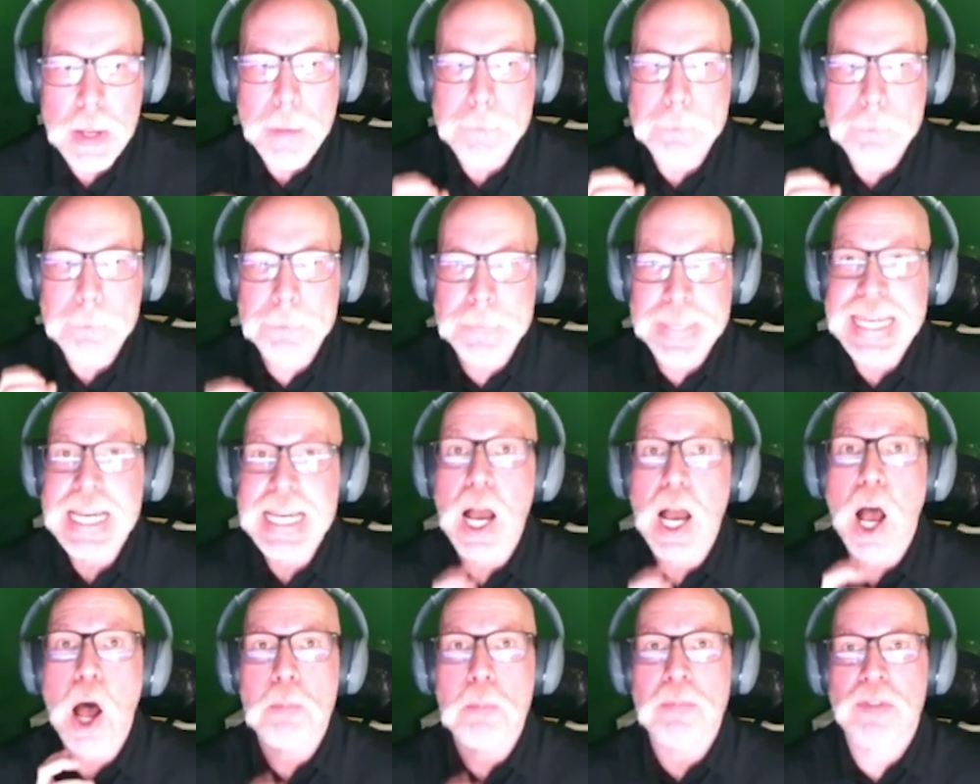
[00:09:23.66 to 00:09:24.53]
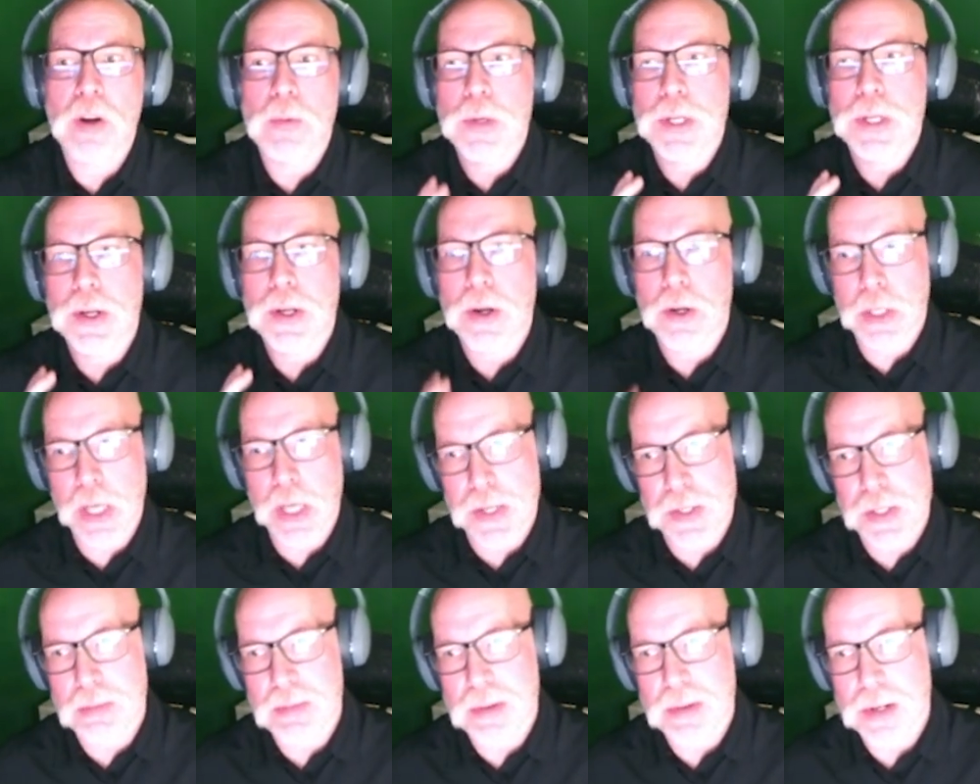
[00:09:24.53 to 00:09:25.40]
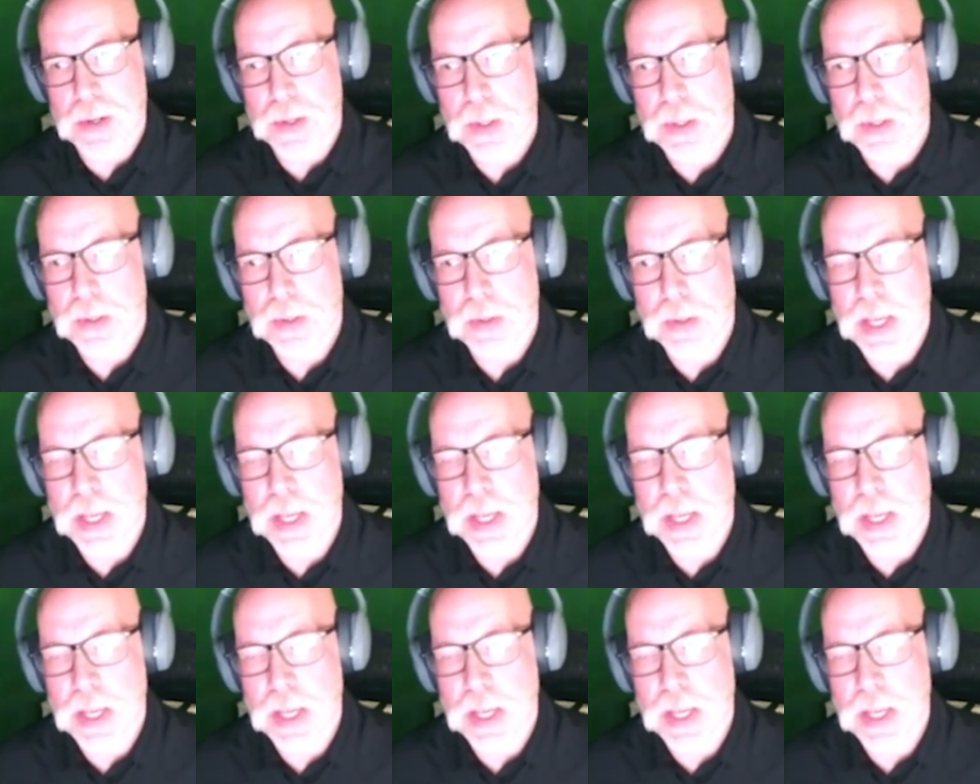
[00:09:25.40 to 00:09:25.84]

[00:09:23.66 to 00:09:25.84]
Be upfront with your customers.